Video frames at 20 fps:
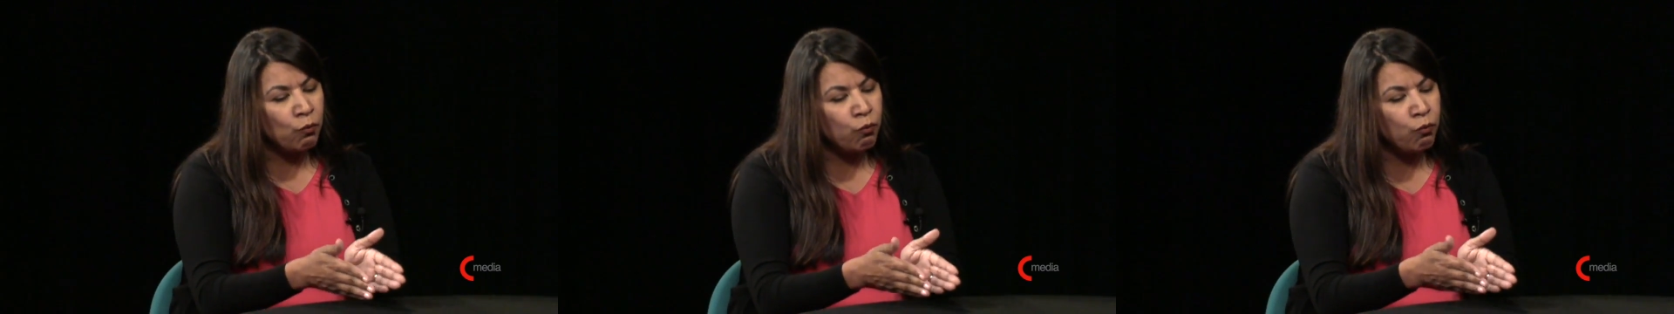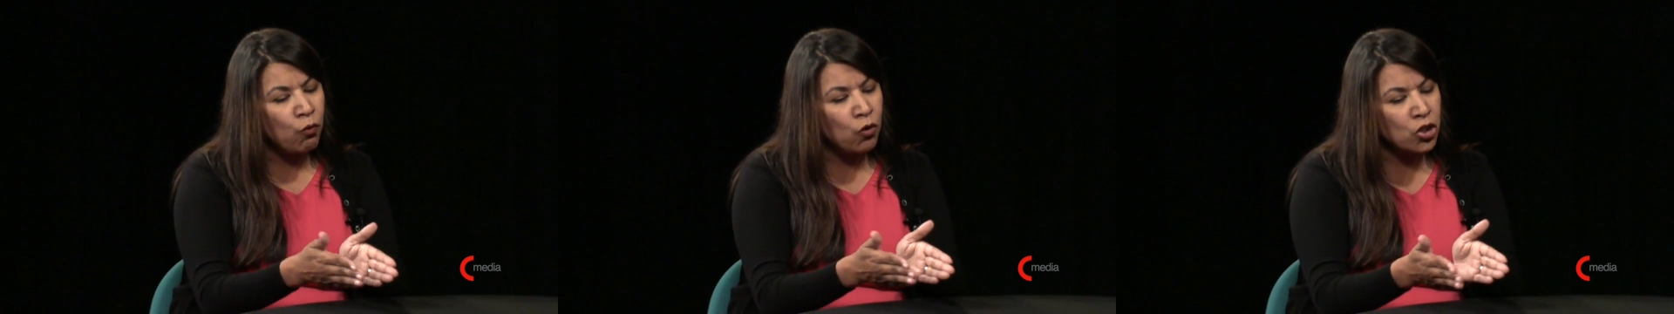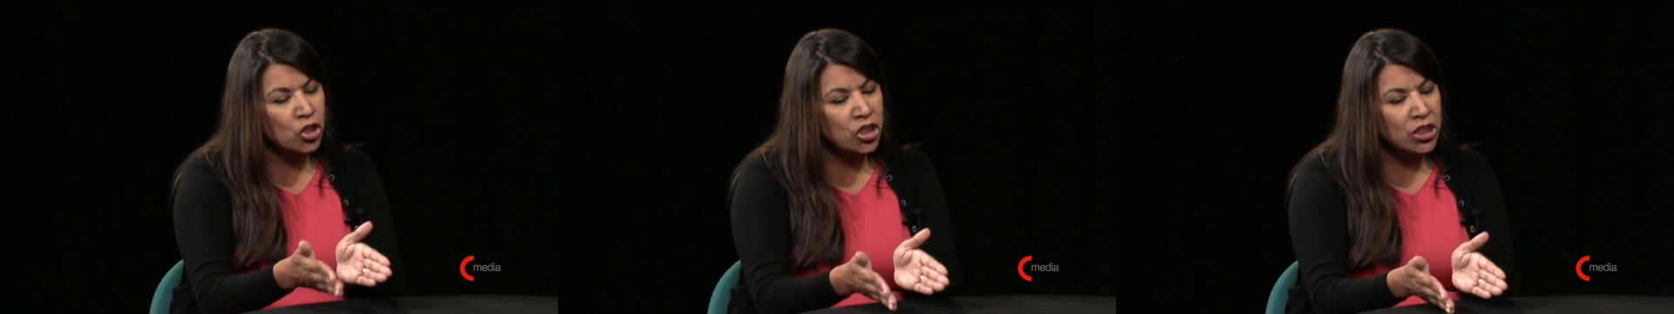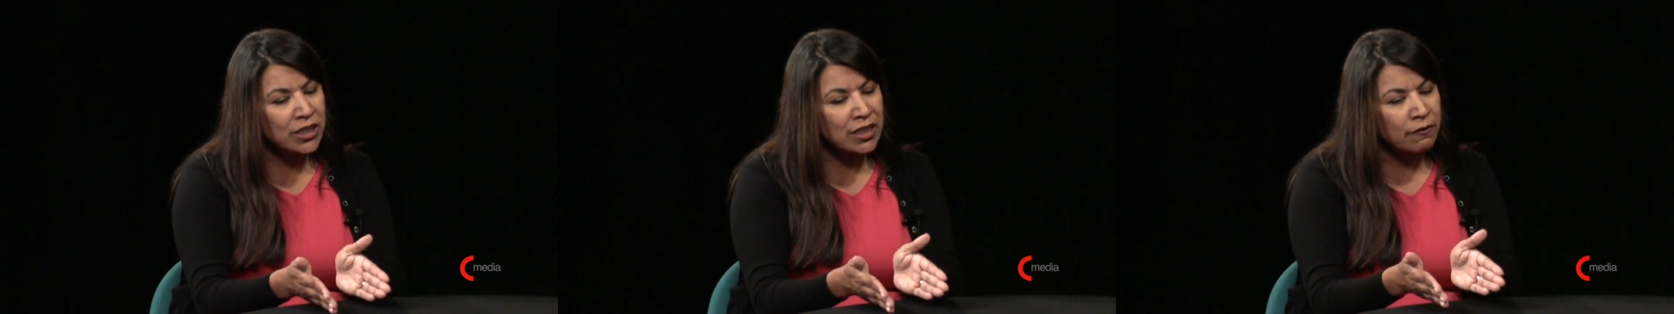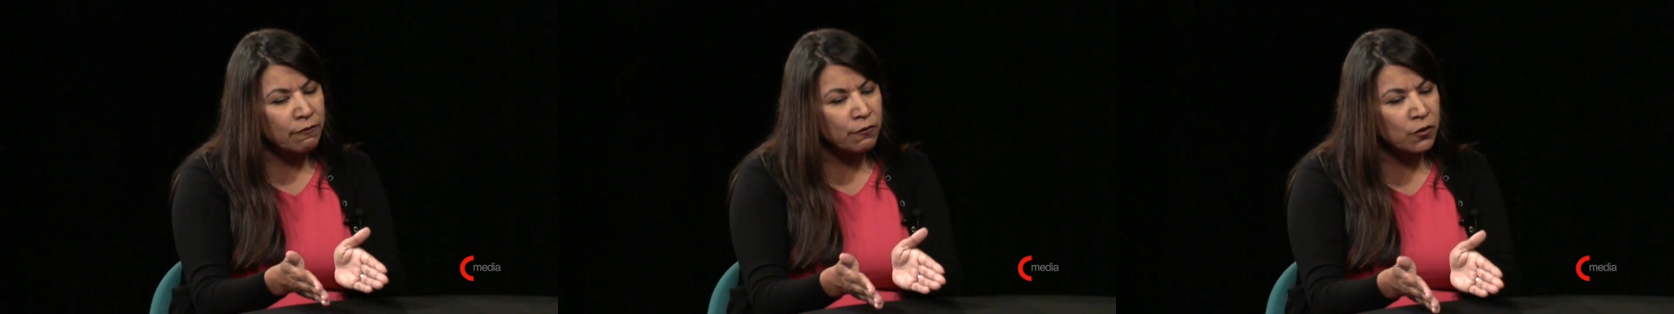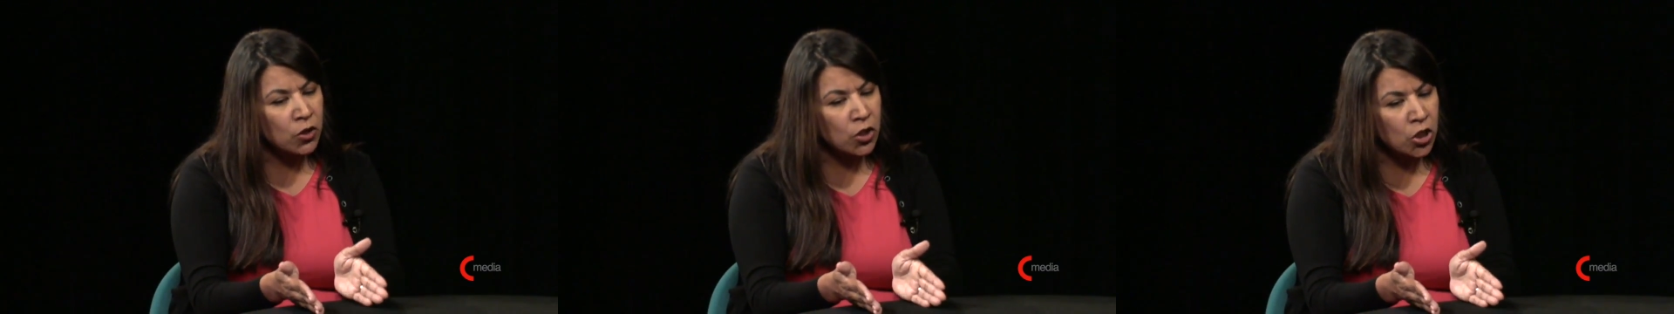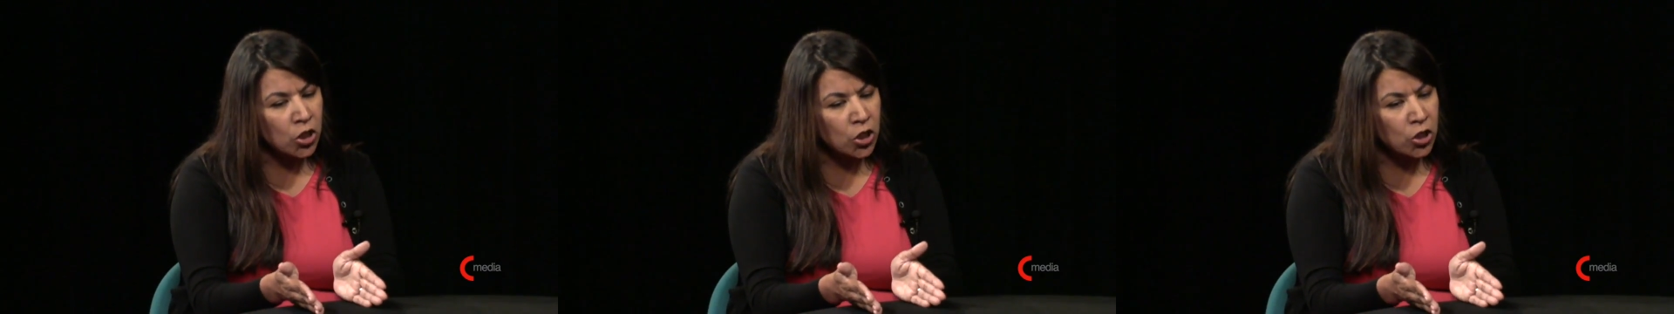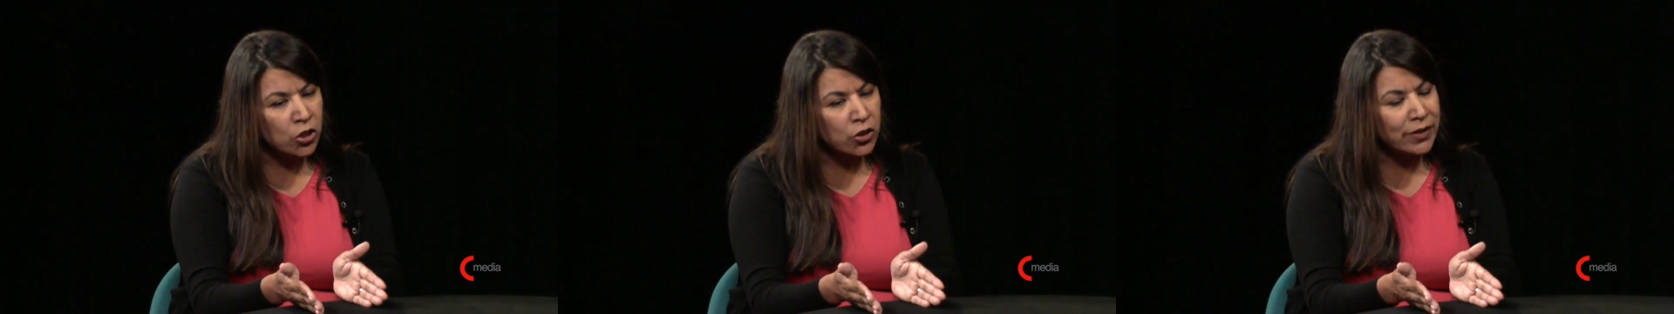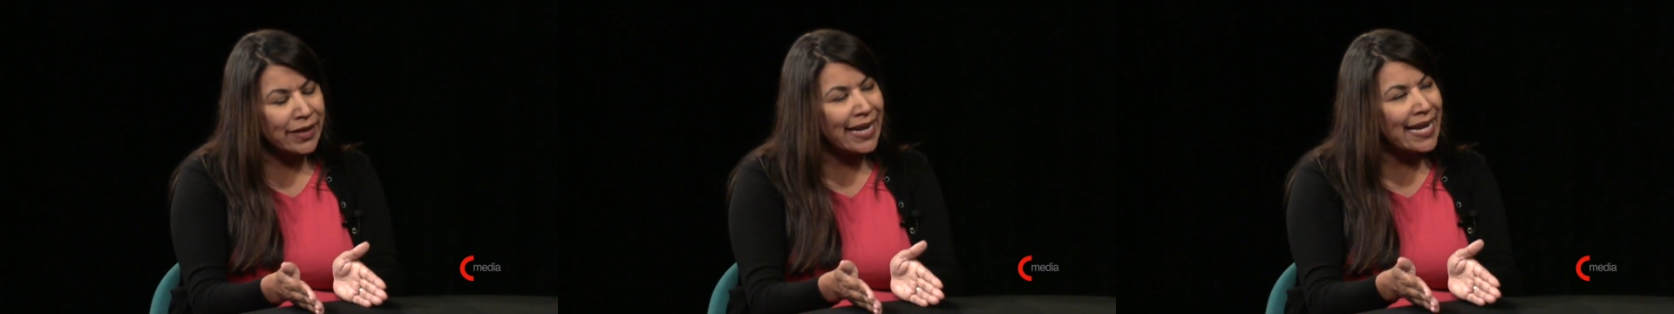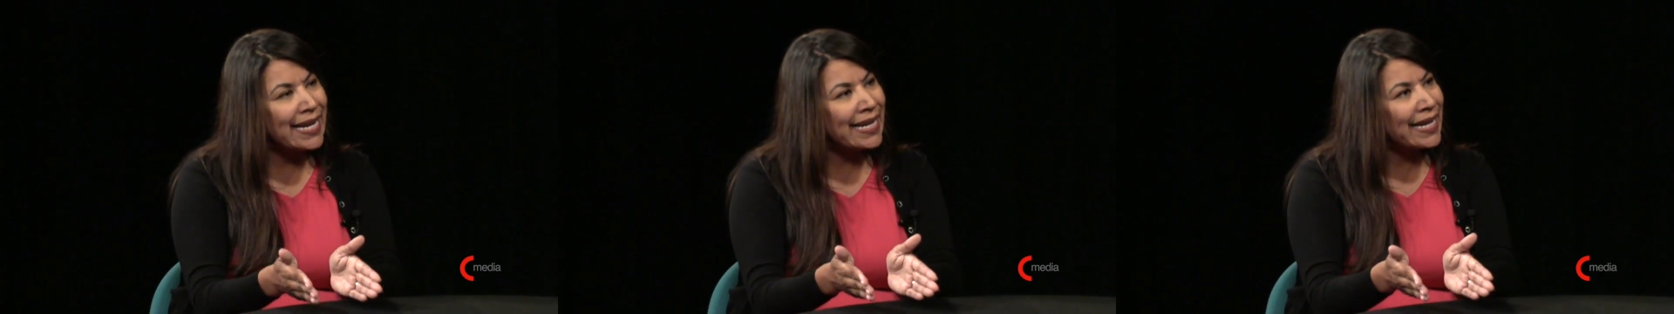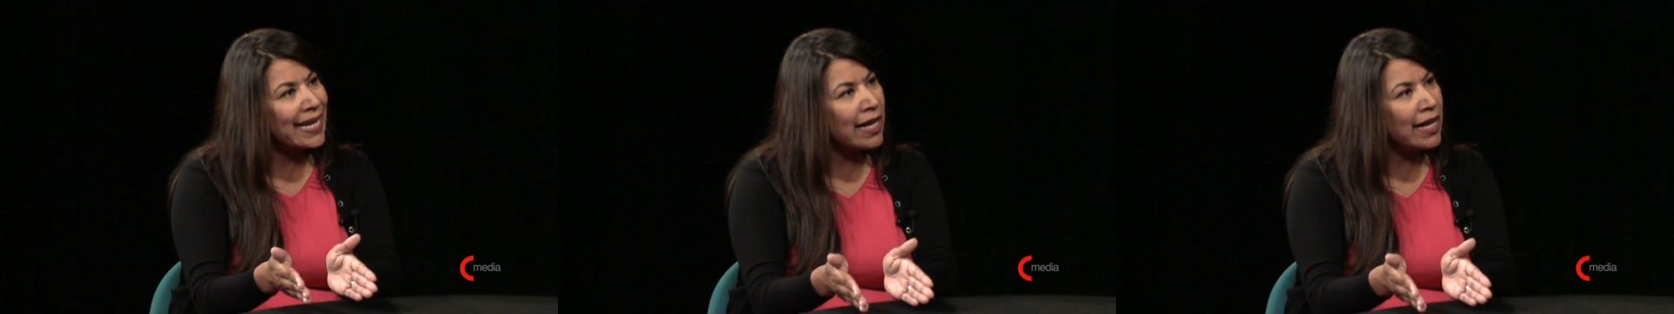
fortunately for her, a